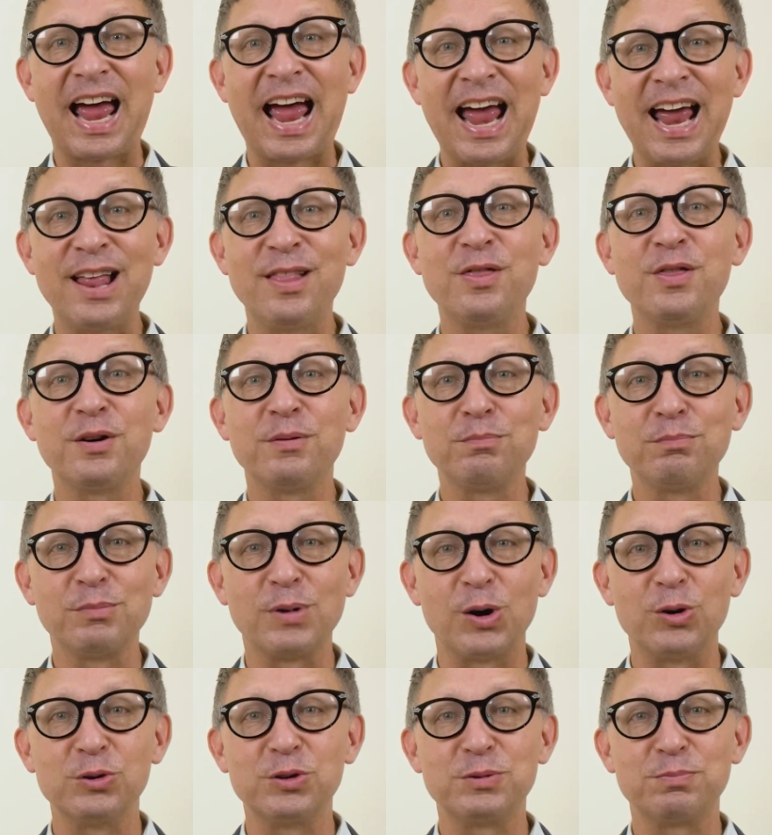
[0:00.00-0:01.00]
and the
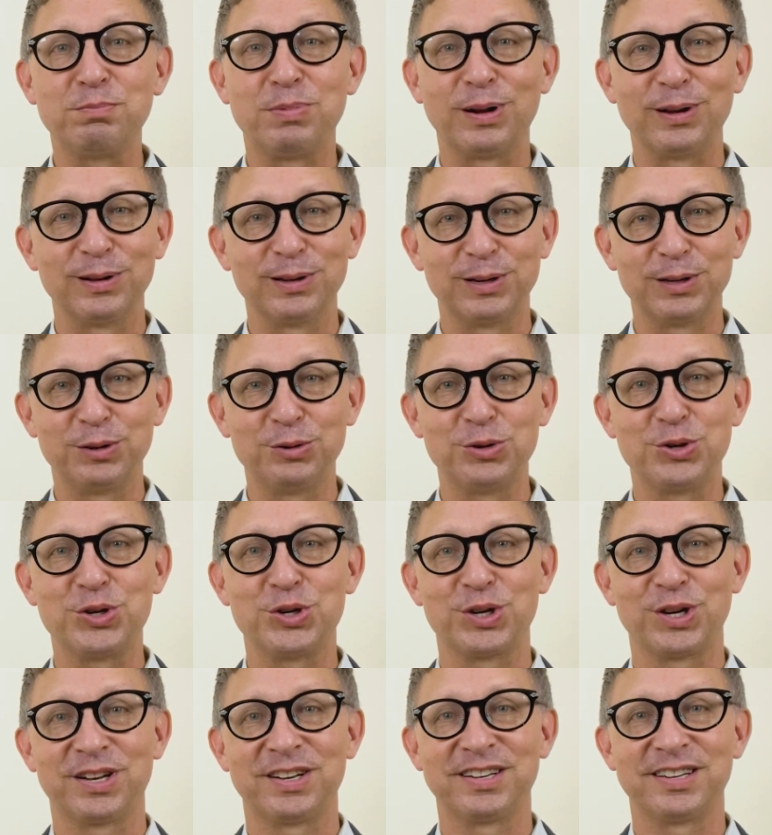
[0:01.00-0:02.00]
most
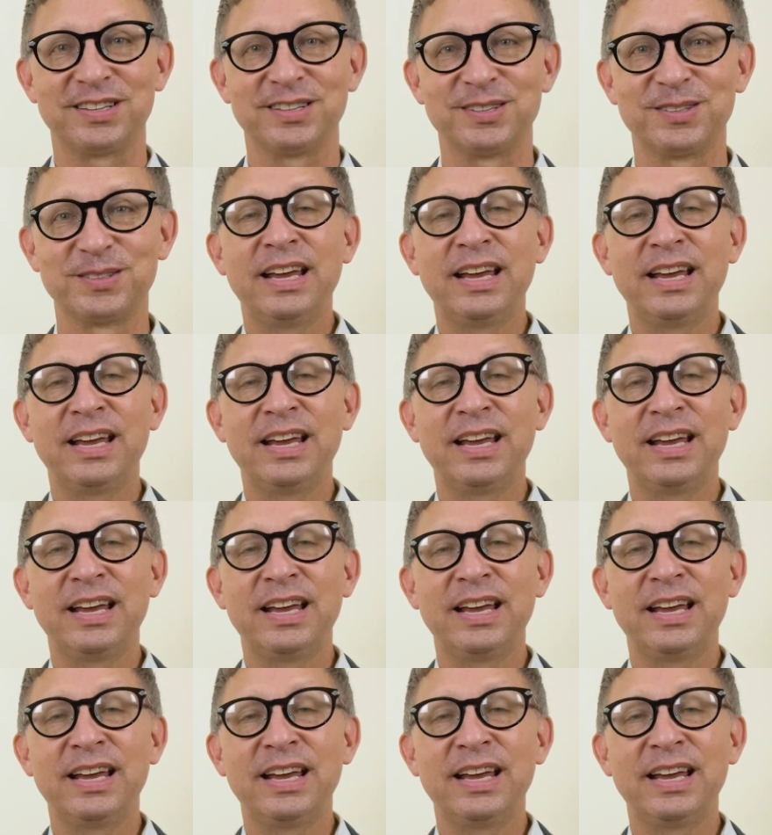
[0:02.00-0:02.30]
pollution.